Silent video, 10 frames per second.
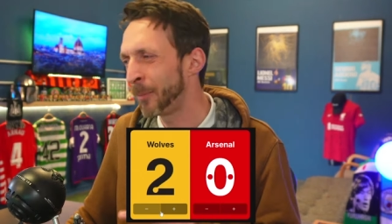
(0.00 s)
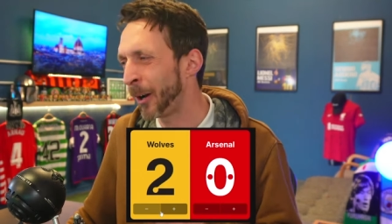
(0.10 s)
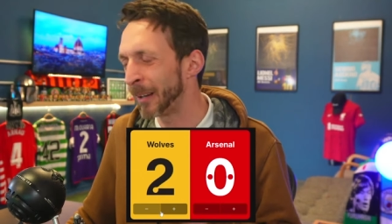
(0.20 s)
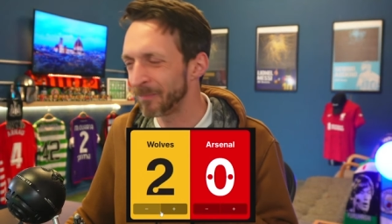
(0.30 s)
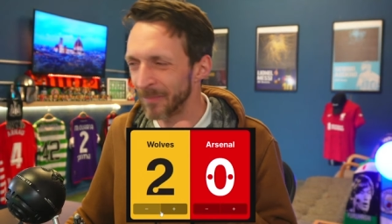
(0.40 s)

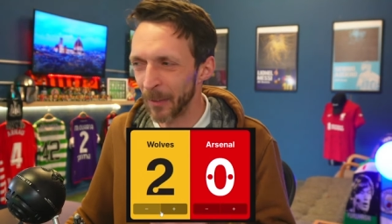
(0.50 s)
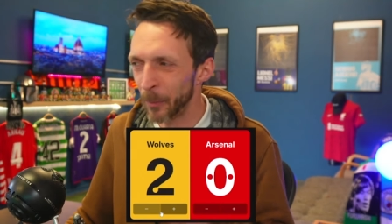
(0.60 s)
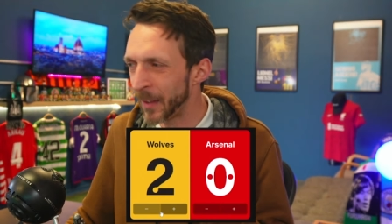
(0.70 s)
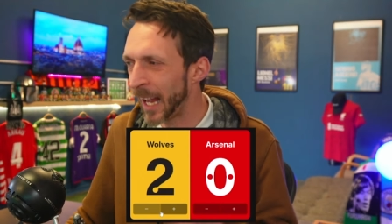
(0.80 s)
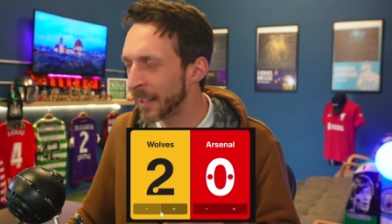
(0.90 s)
but
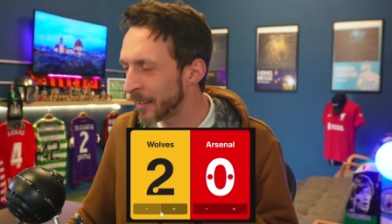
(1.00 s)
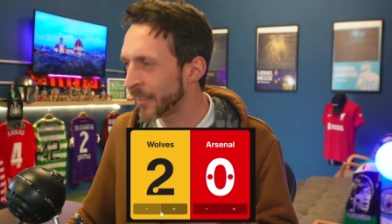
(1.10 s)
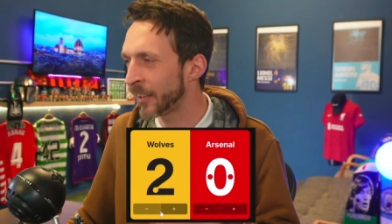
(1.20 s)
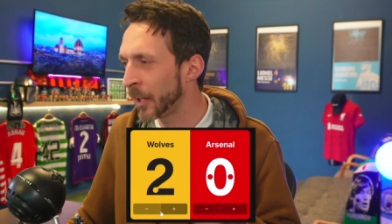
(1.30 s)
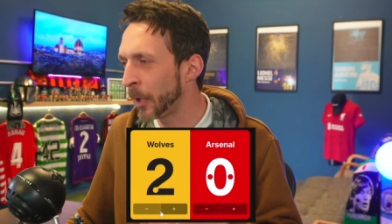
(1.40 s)
with that
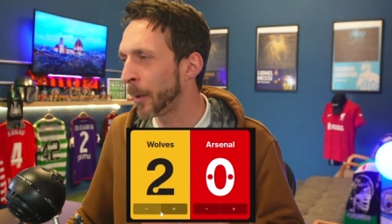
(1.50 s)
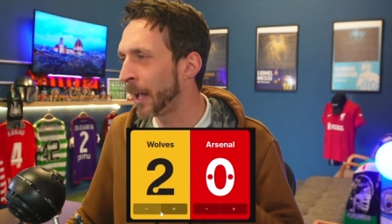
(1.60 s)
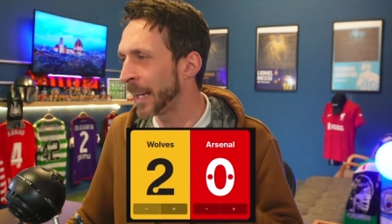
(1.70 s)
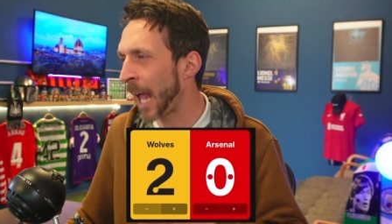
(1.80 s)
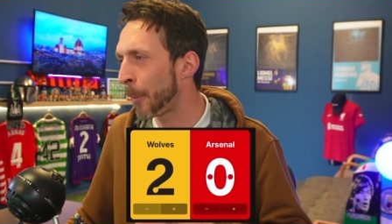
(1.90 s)

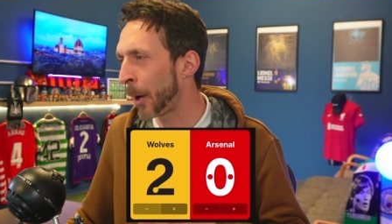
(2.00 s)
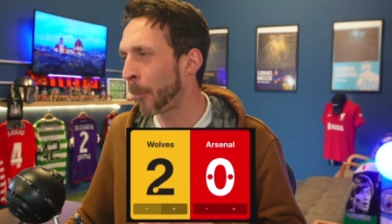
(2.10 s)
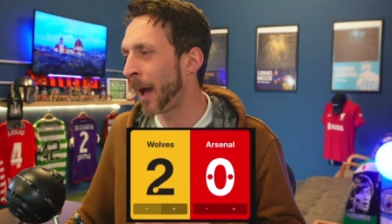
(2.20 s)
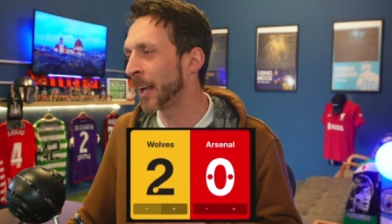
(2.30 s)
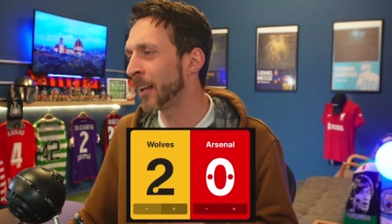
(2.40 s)
Saliba,
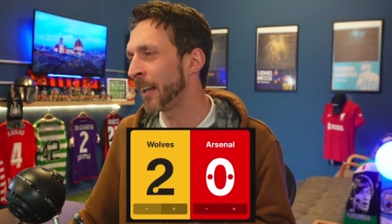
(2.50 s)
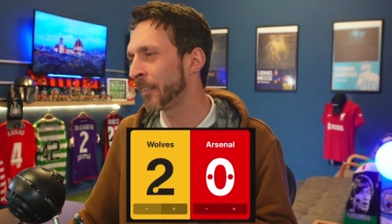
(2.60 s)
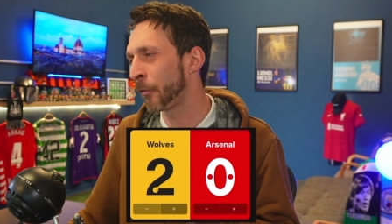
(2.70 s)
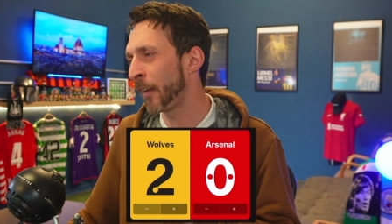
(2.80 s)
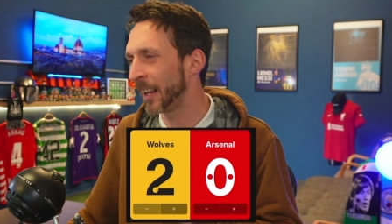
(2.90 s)
Gabriel
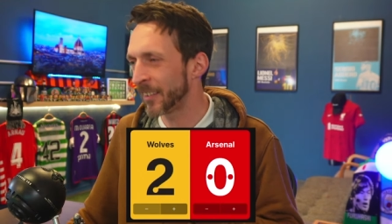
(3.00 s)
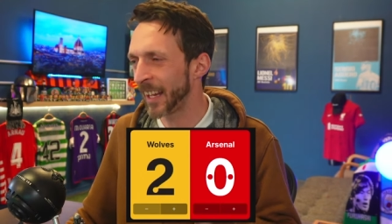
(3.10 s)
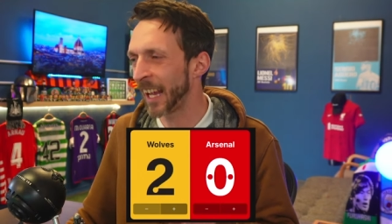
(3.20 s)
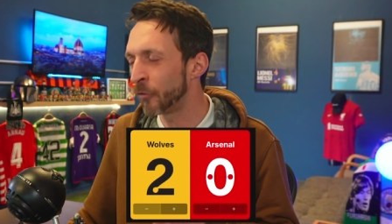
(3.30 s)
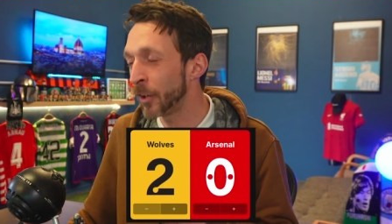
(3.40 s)
Magalhaes effect,
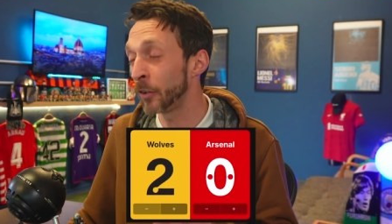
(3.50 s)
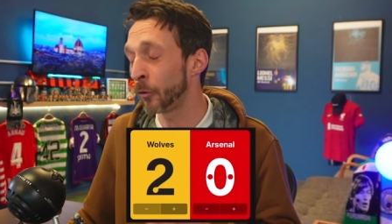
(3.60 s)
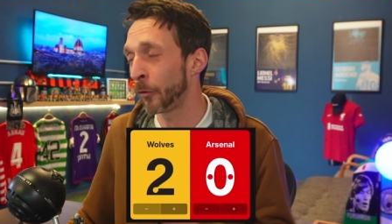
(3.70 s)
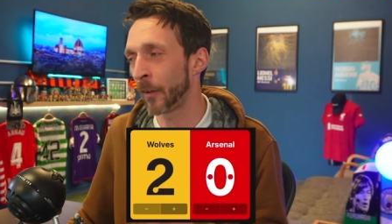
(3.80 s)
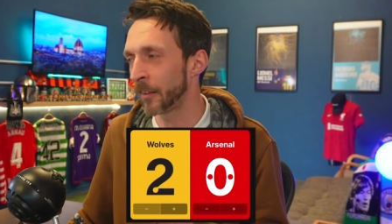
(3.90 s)
like, I really
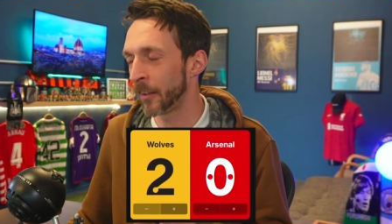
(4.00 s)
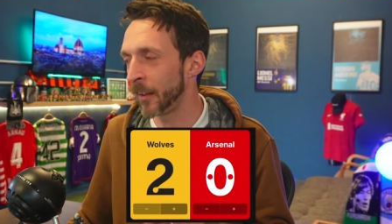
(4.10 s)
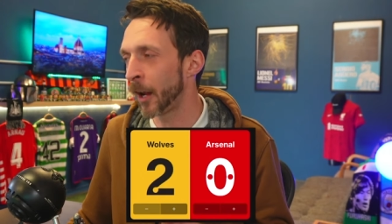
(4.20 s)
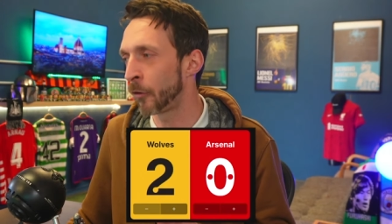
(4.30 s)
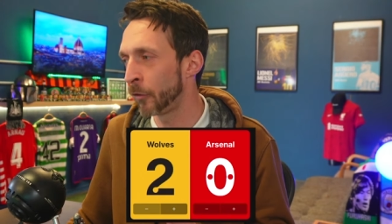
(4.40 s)
do think that
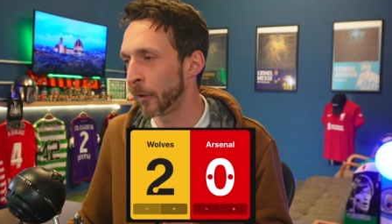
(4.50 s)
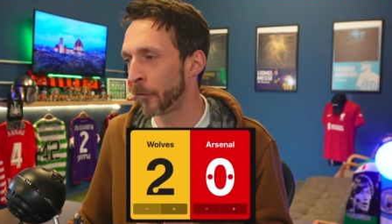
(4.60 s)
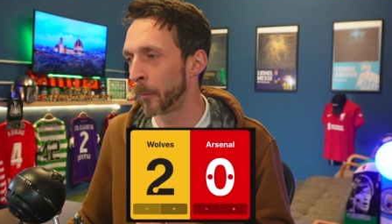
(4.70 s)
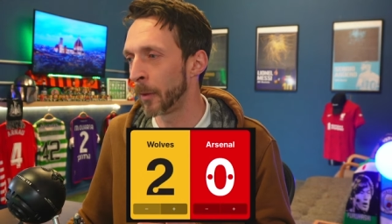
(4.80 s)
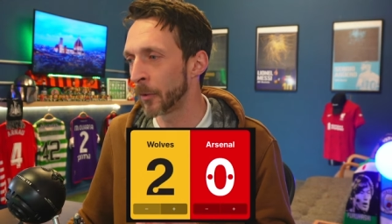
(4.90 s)
they are really
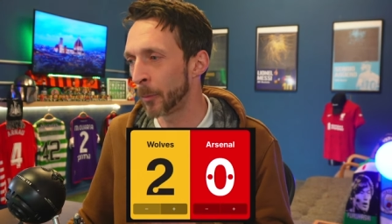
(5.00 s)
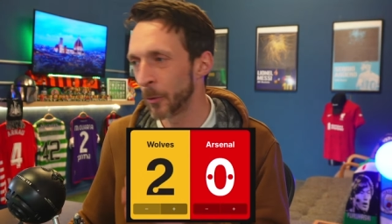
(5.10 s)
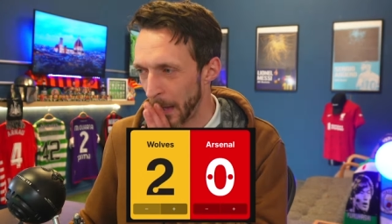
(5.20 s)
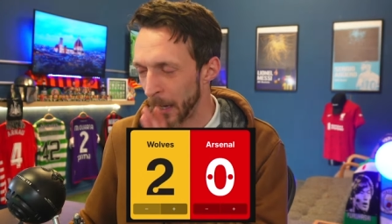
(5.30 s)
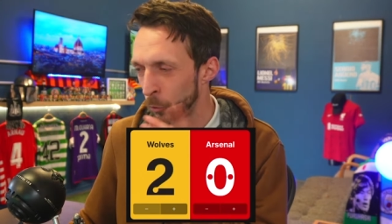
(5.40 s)

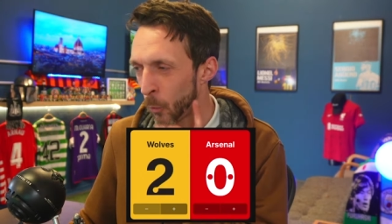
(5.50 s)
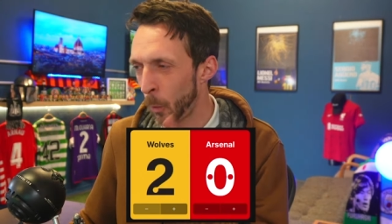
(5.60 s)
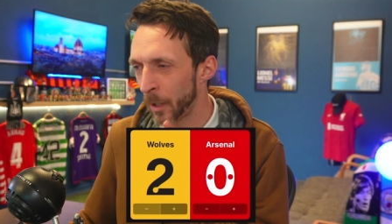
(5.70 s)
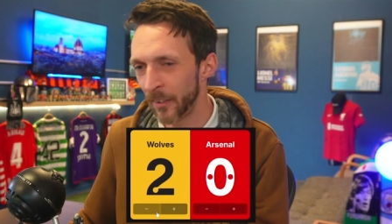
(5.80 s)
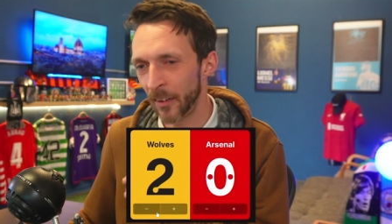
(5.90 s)
formidable, and I don't
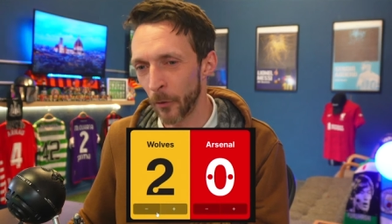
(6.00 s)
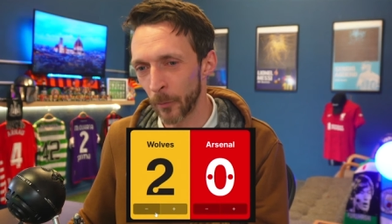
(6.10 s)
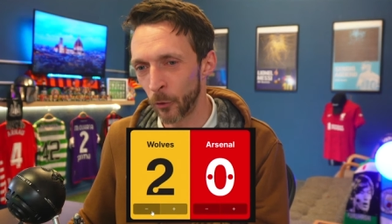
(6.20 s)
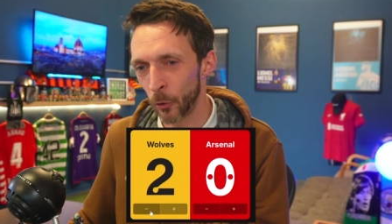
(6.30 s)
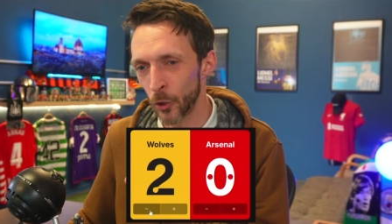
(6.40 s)
want to sell
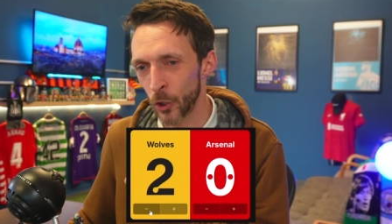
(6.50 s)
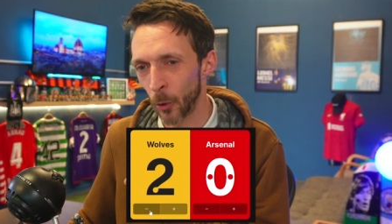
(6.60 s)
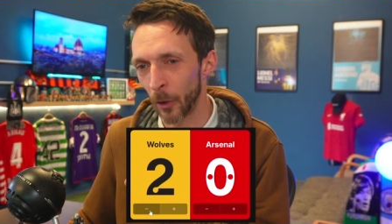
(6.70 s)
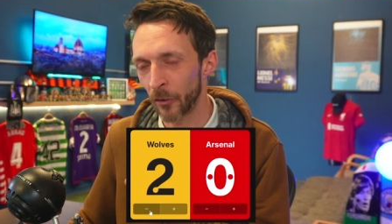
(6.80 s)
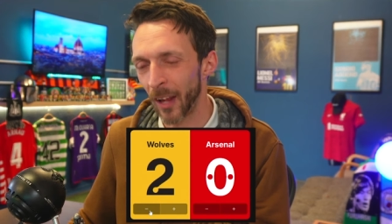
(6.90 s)
them too
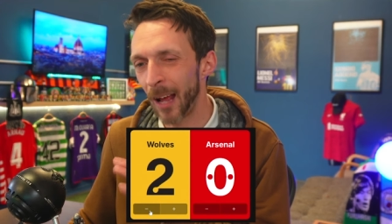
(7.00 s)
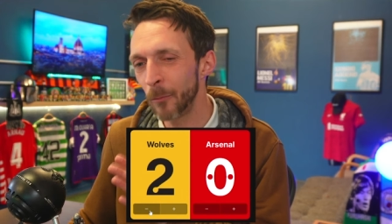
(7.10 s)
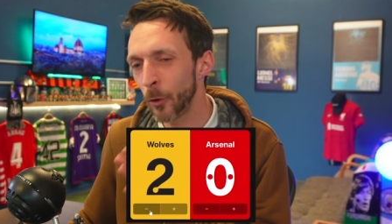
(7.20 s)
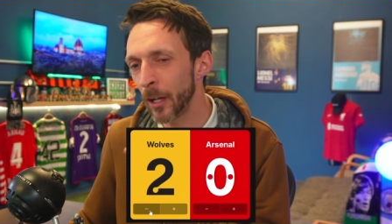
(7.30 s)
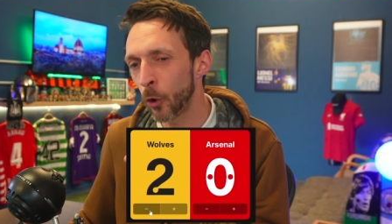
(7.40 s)
short. So
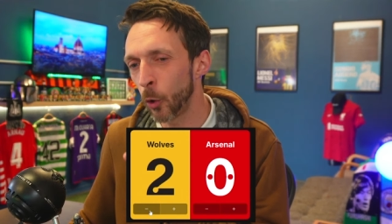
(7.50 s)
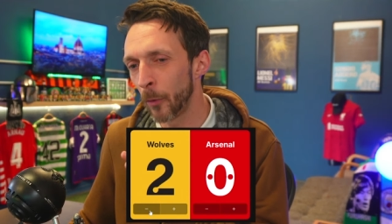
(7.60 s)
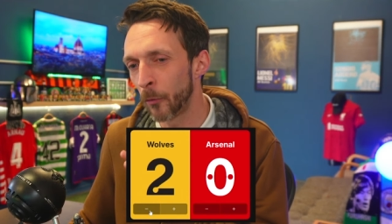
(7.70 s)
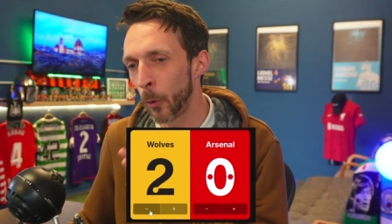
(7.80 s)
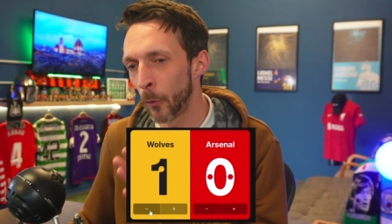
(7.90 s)
I'm going to go
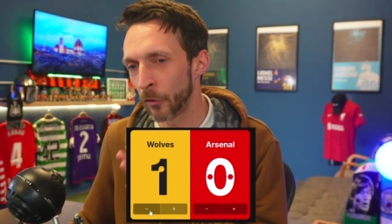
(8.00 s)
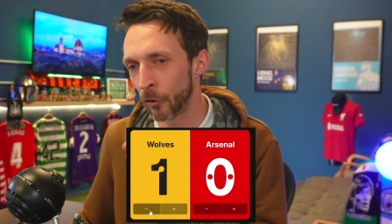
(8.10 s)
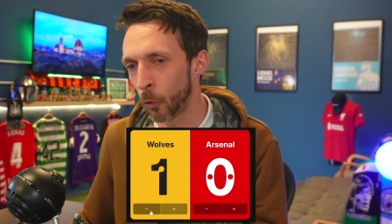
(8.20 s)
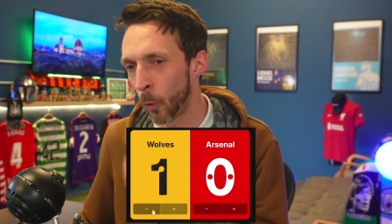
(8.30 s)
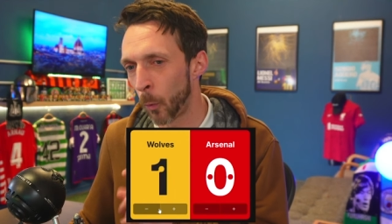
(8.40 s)
with Wolves to
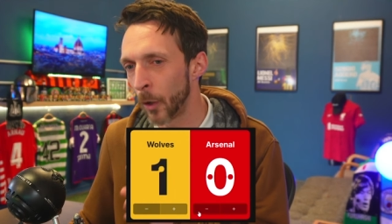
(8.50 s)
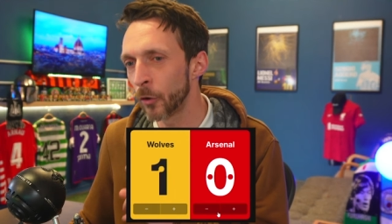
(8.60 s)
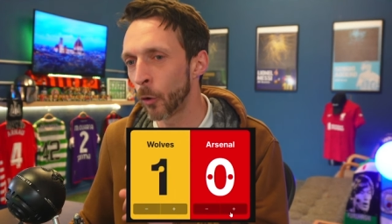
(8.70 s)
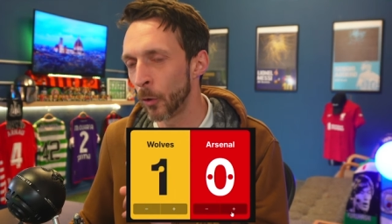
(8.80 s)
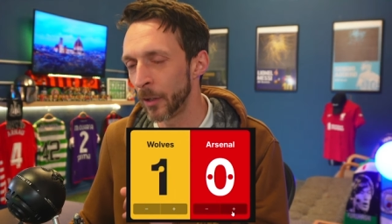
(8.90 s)
score
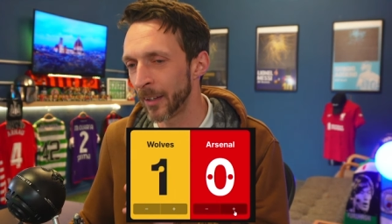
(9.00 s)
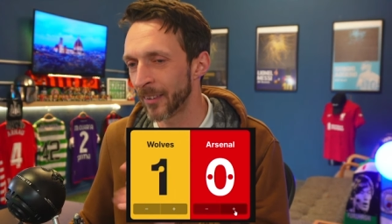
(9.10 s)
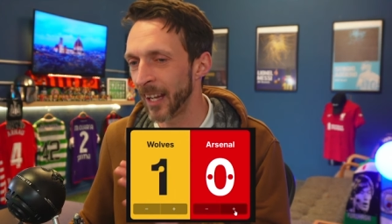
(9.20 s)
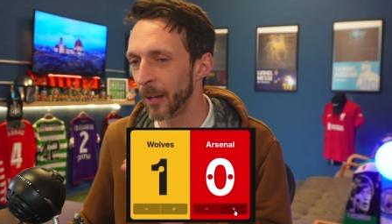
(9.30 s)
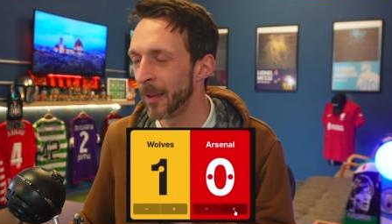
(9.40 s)
one goal in
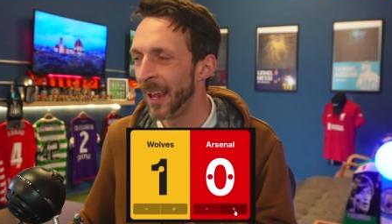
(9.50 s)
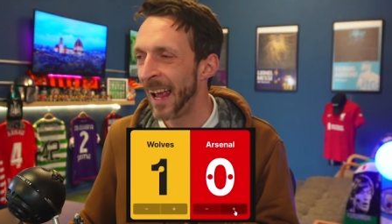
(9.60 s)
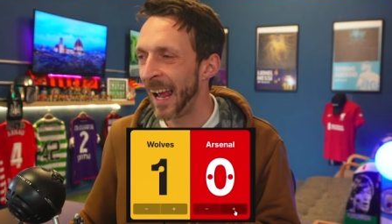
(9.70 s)
this game.